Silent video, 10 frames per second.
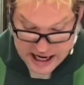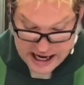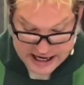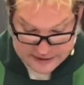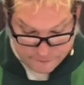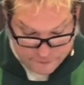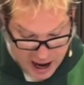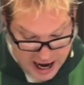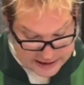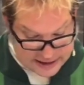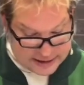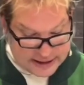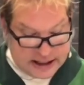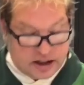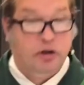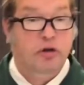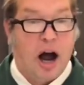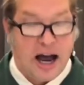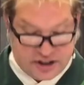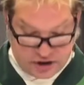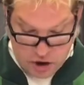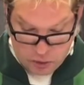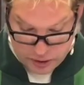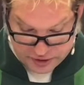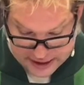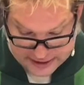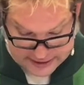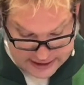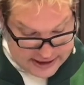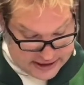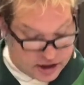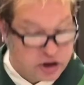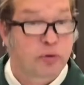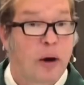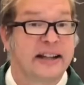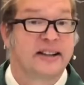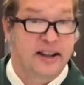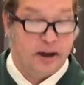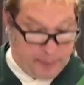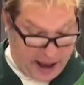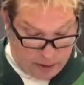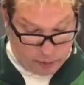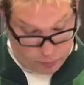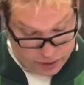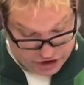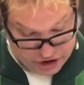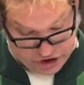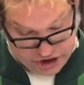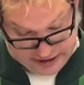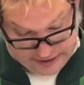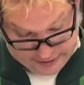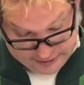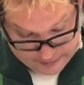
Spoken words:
and violently crush what they see as a threat to their power, which is Jesus.